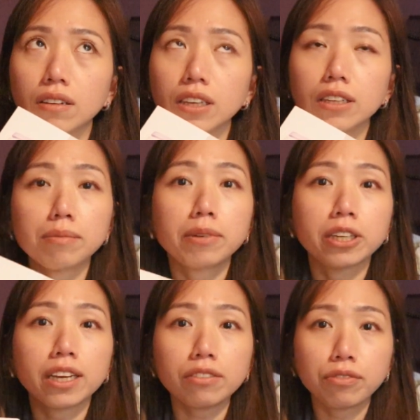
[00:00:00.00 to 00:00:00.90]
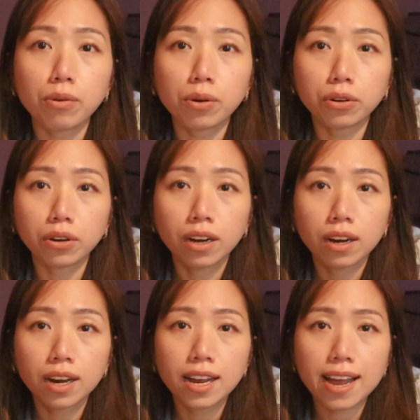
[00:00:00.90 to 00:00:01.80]
in the market for
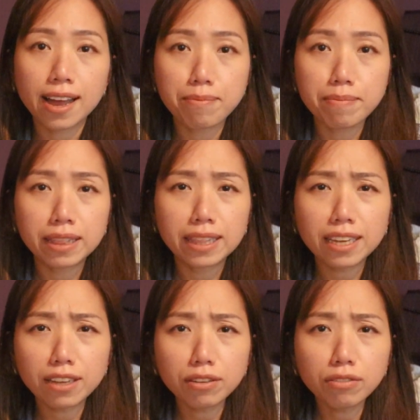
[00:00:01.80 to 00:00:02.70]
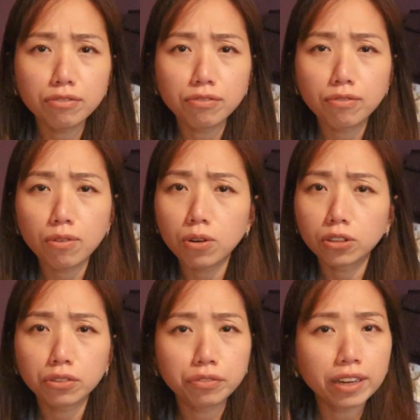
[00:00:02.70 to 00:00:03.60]
I believe 4
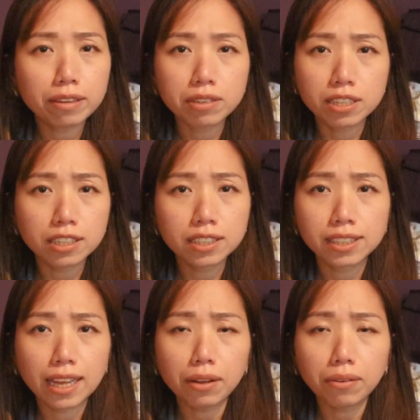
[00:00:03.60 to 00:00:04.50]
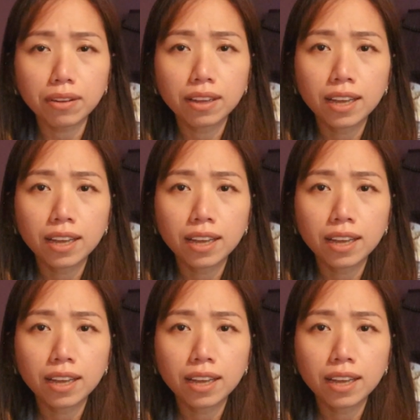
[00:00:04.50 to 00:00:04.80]
to 5 years now,